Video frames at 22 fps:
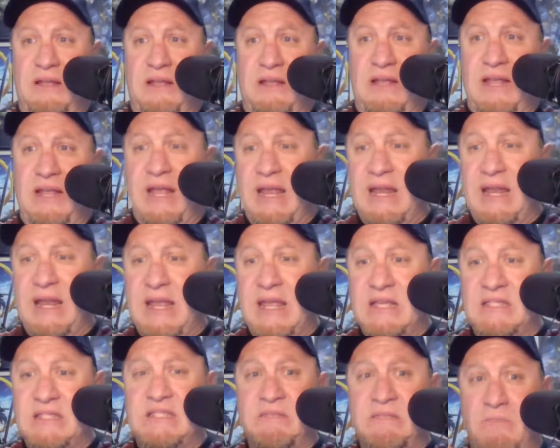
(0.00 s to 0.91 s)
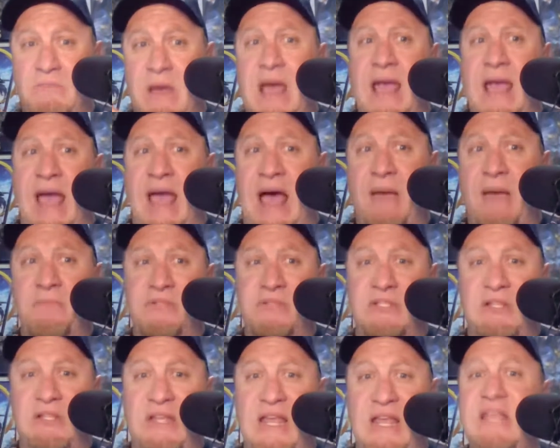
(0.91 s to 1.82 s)
it is my
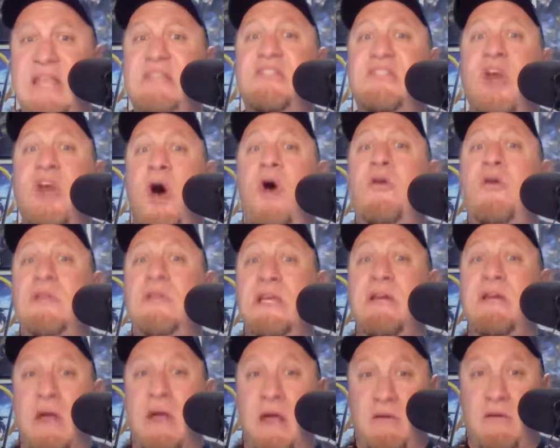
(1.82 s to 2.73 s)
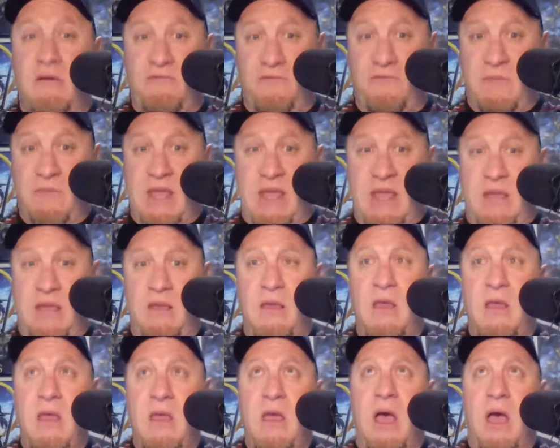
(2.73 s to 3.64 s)
absolute. It is the holy grail for me
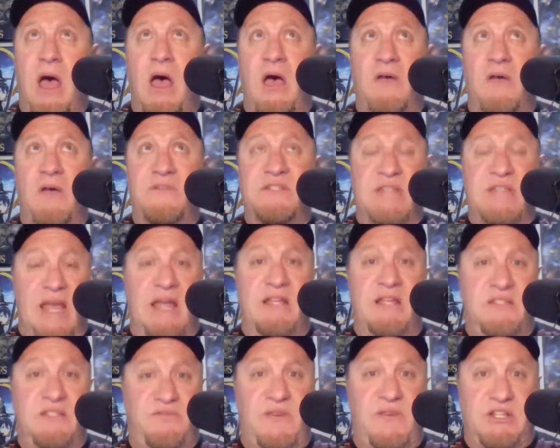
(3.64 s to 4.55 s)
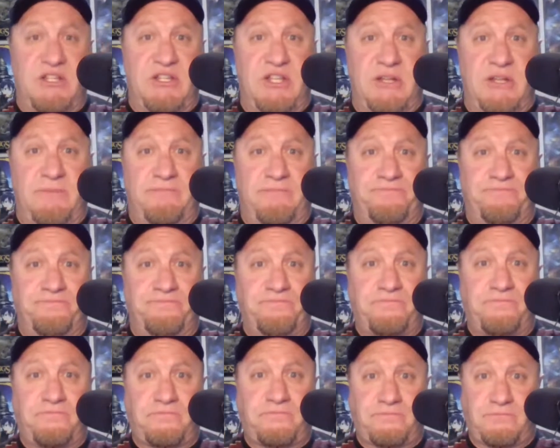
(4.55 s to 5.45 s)
of science fiction.
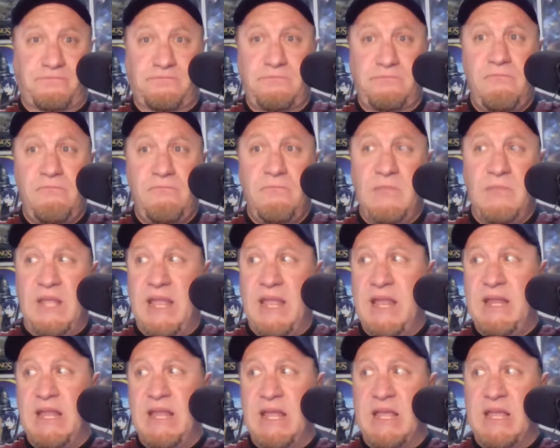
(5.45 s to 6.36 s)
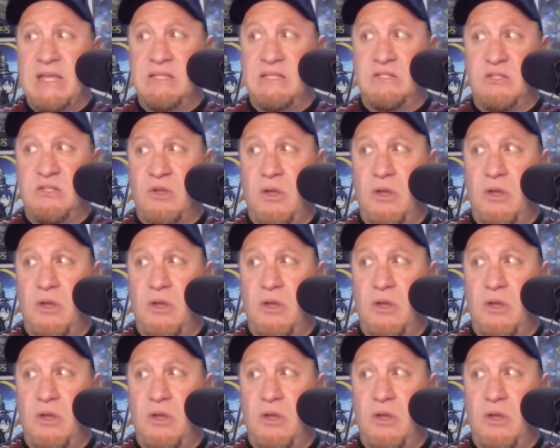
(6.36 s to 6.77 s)
It is